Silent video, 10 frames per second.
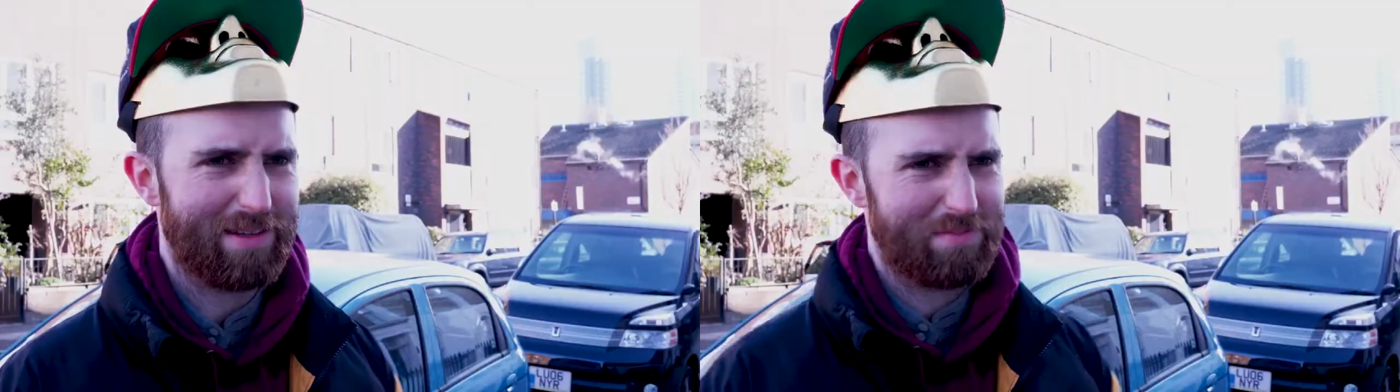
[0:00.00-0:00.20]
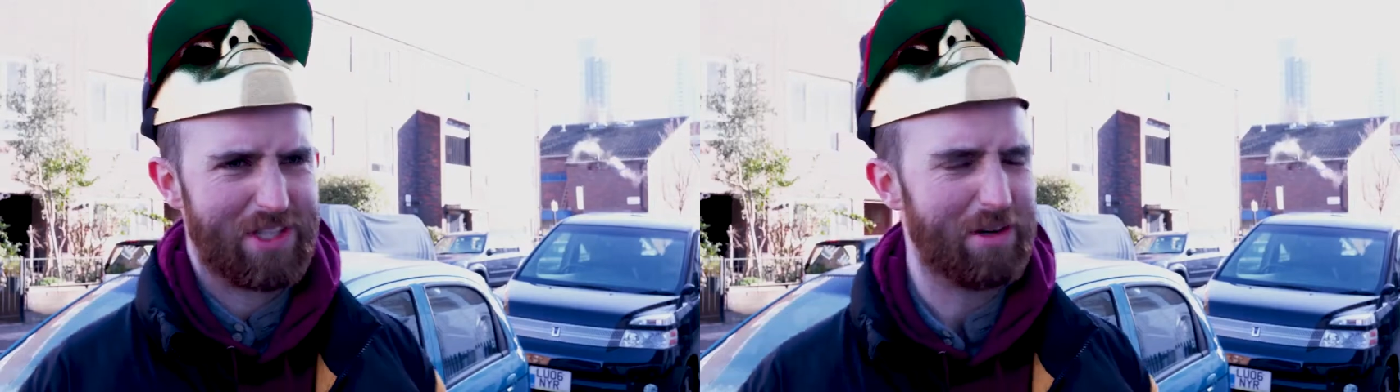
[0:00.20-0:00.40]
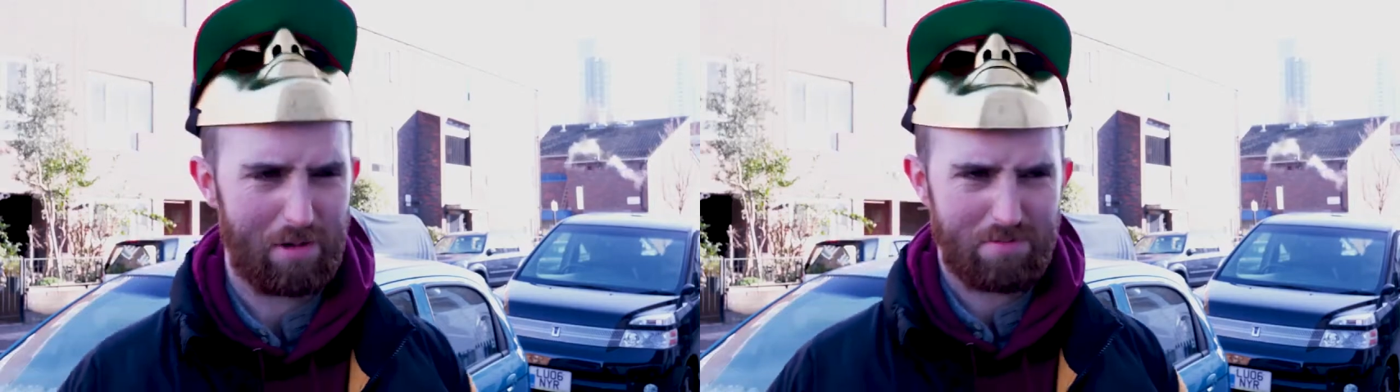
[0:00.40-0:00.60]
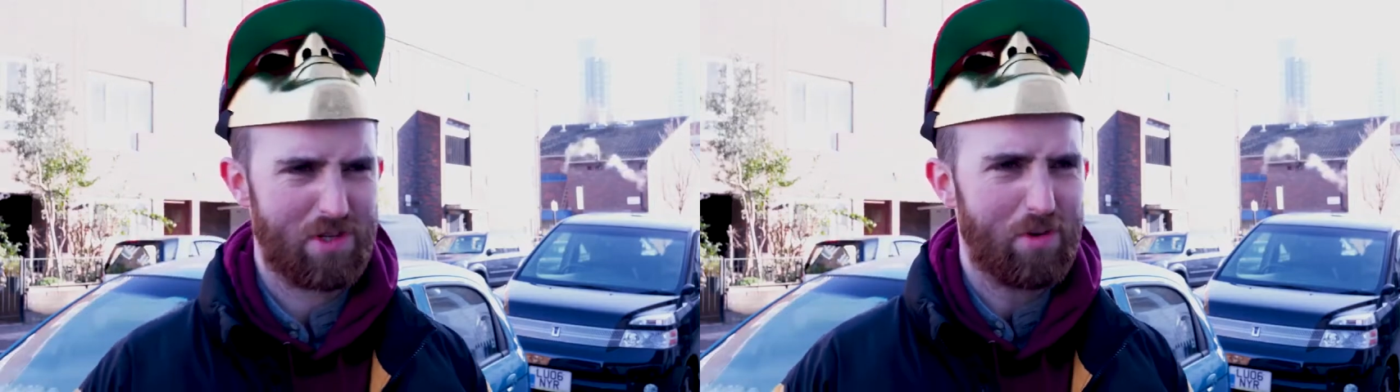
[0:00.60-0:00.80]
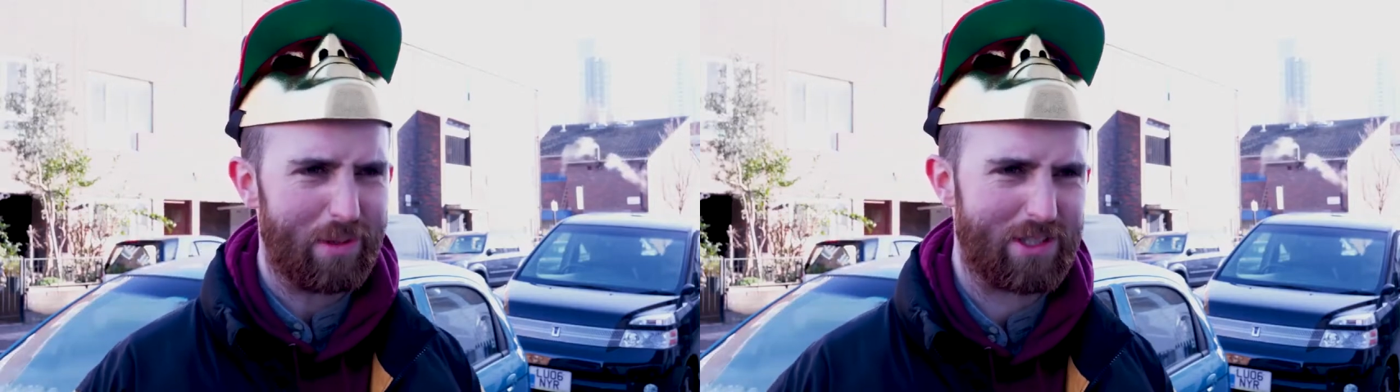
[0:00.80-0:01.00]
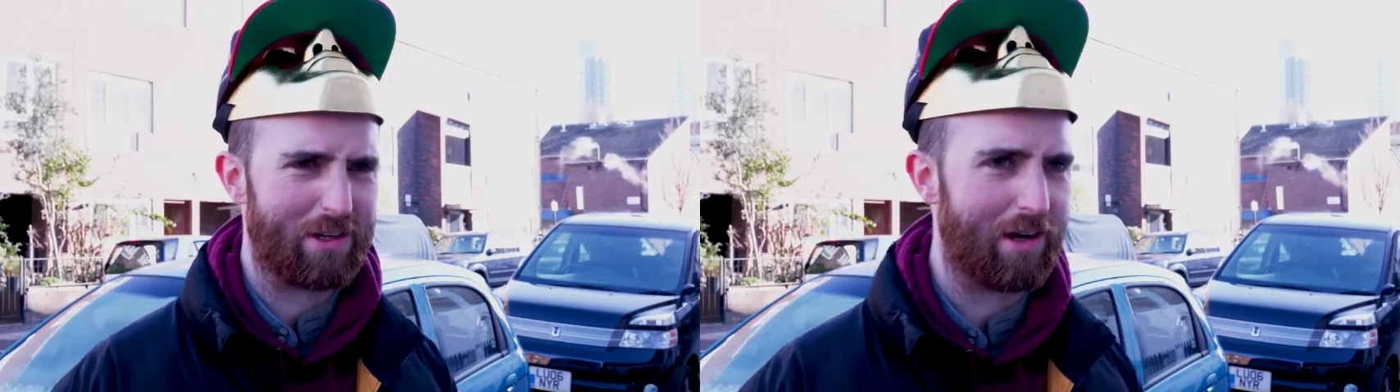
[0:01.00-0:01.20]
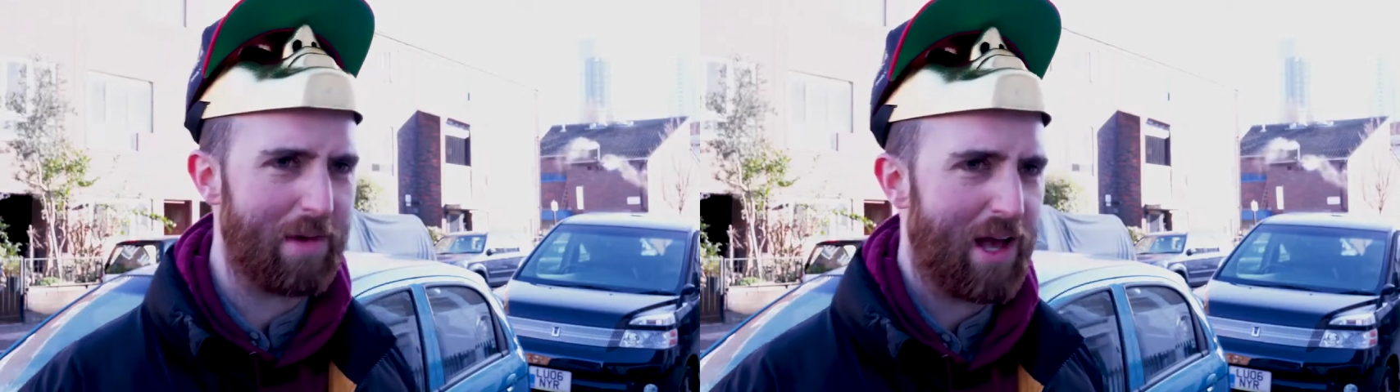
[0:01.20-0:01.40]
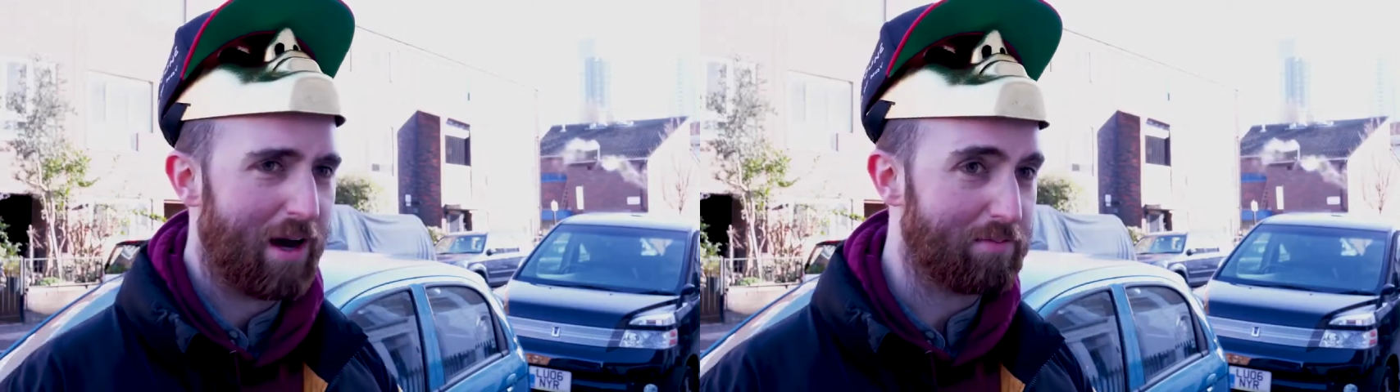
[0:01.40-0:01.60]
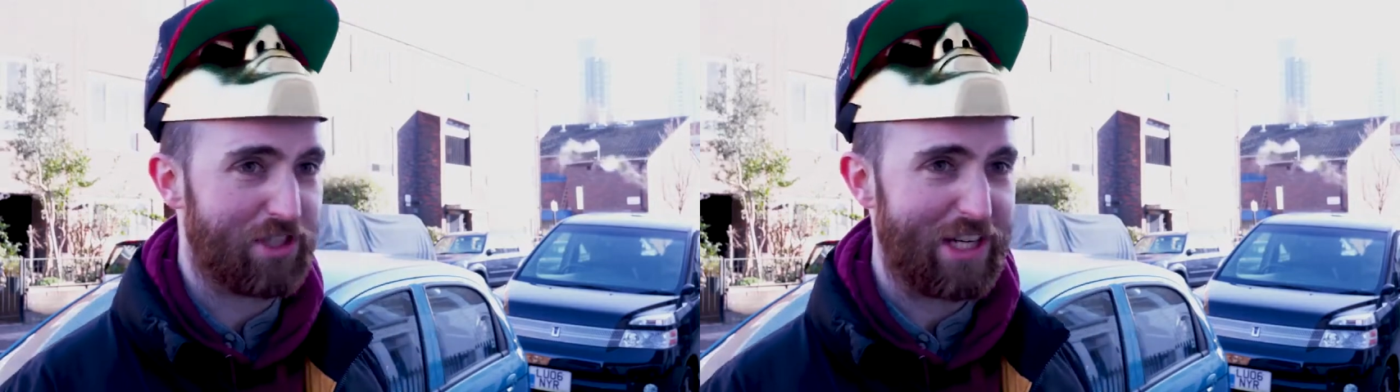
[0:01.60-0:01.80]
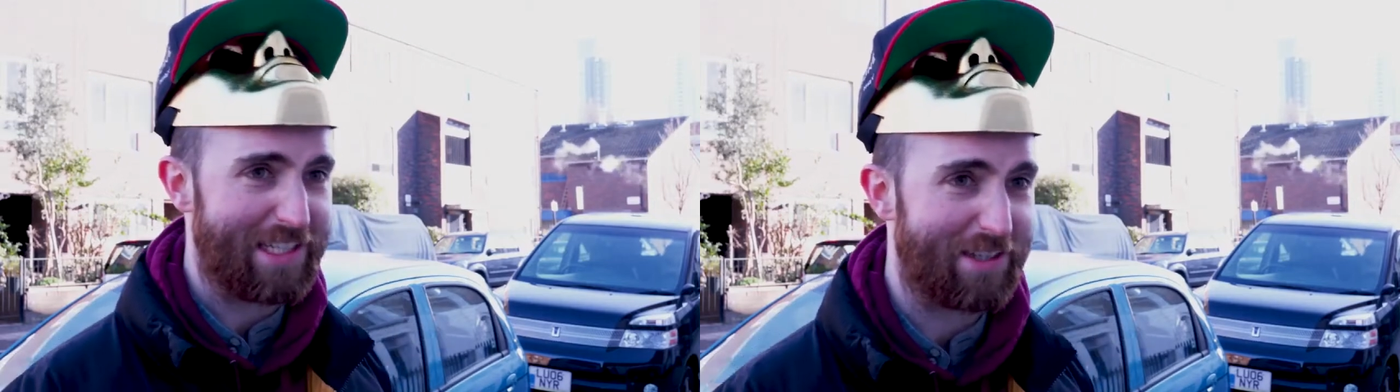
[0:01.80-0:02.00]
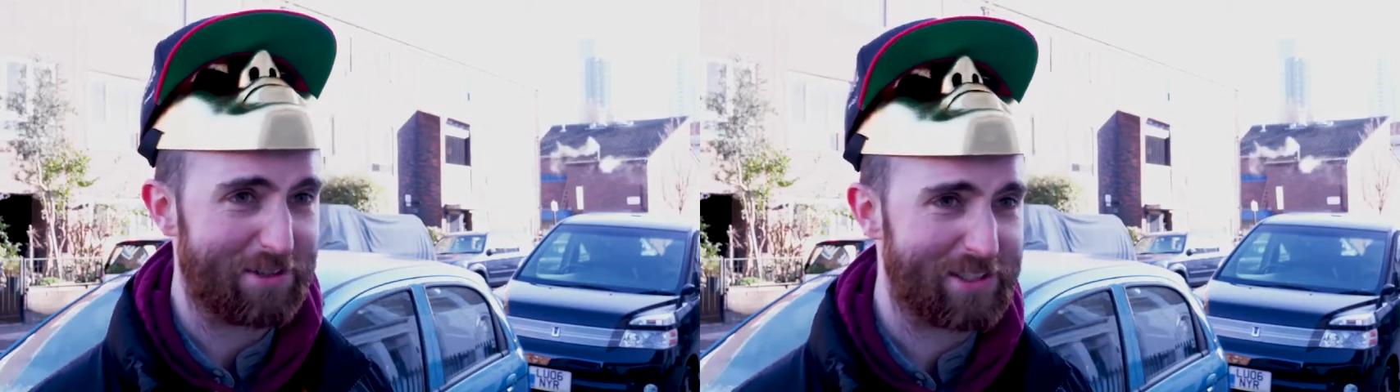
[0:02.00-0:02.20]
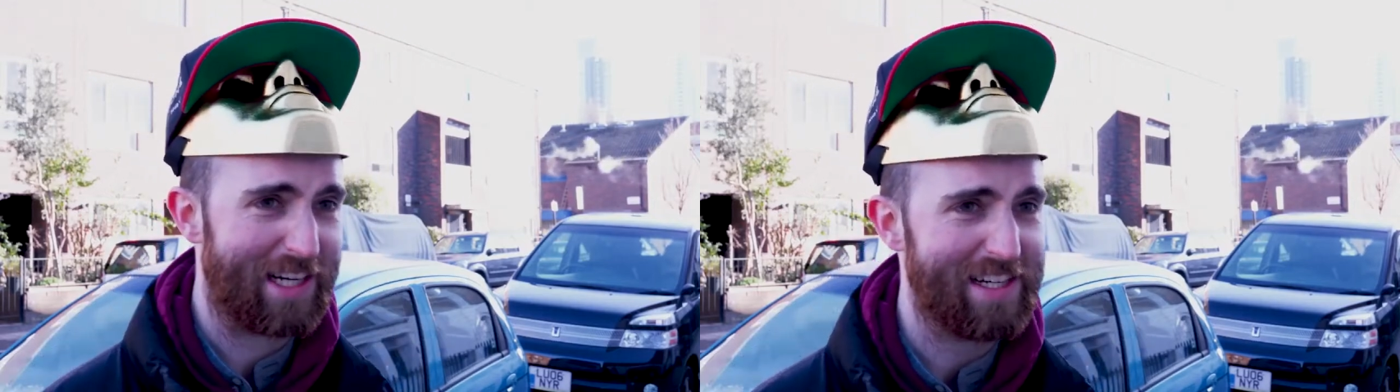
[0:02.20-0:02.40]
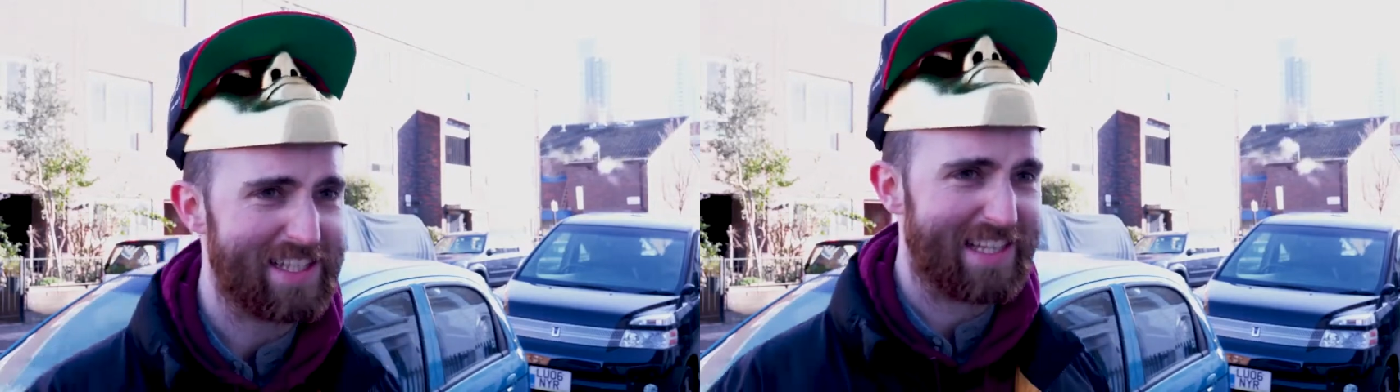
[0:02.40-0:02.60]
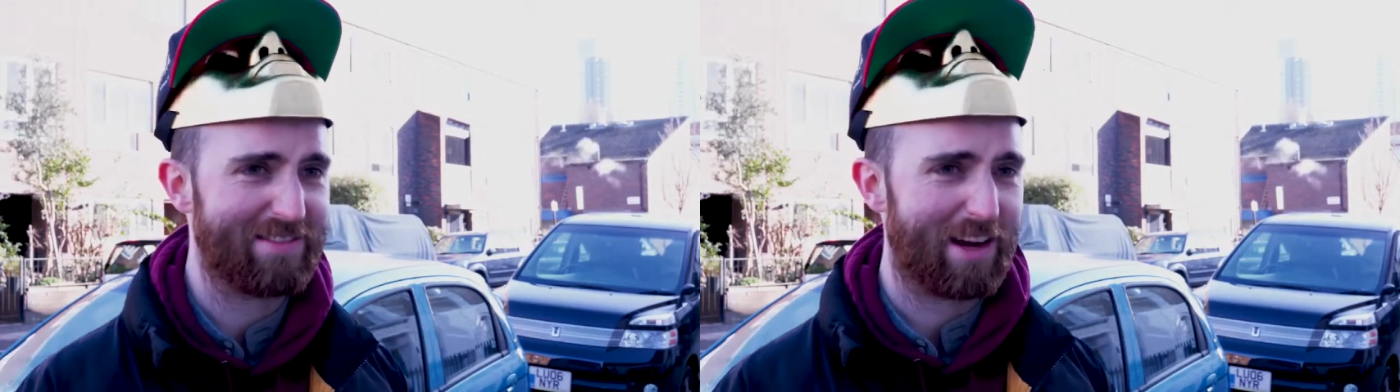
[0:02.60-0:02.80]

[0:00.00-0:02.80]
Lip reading: I'm chill. I'm super chill. I'm chili con carne.